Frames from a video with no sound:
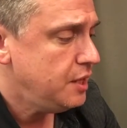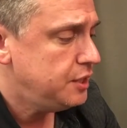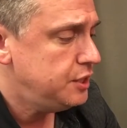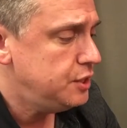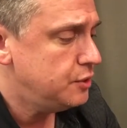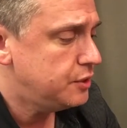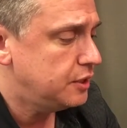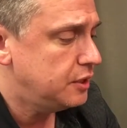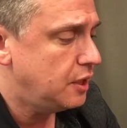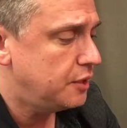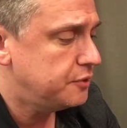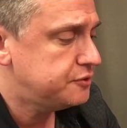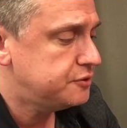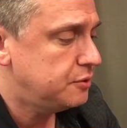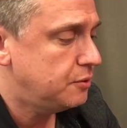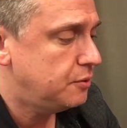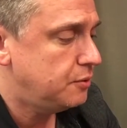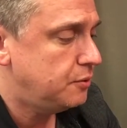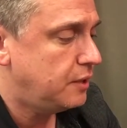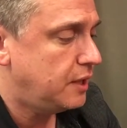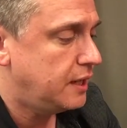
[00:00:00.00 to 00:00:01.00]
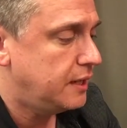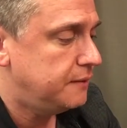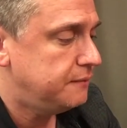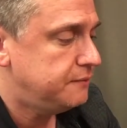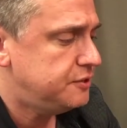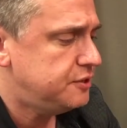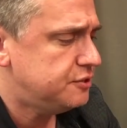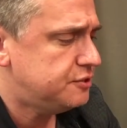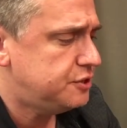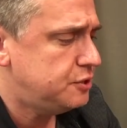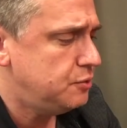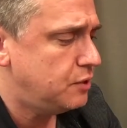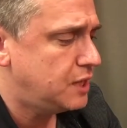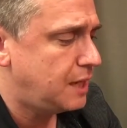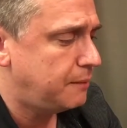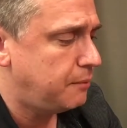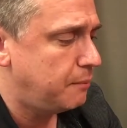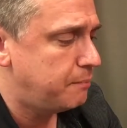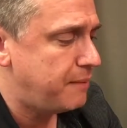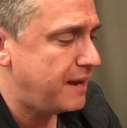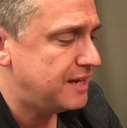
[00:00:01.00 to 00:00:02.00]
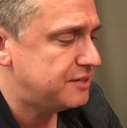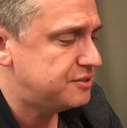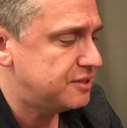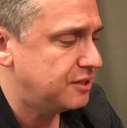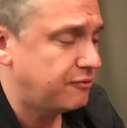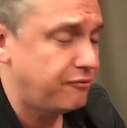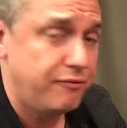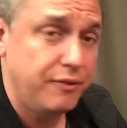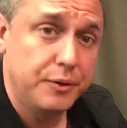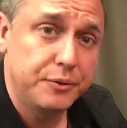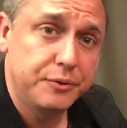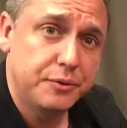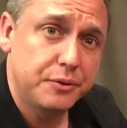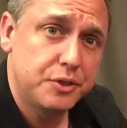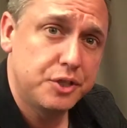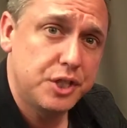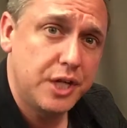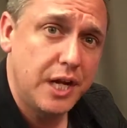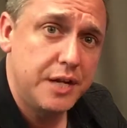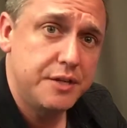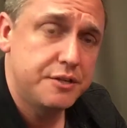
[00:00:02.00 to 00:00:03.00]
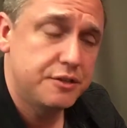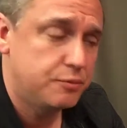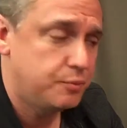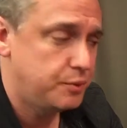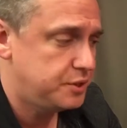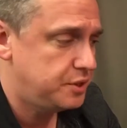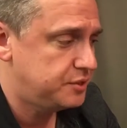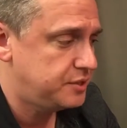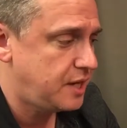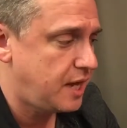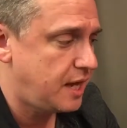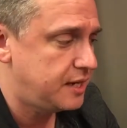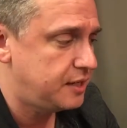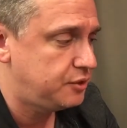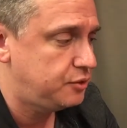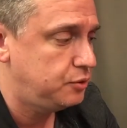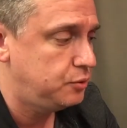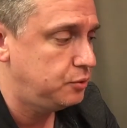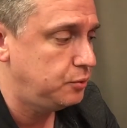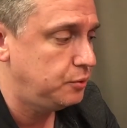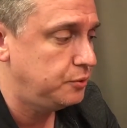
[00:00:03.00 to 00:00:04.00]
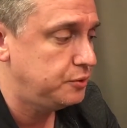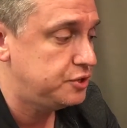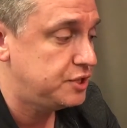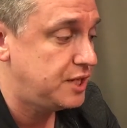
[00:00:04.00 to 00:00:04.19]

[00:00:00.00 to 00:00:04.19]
You can also just do a couple basic filter changes, which is kind of cool.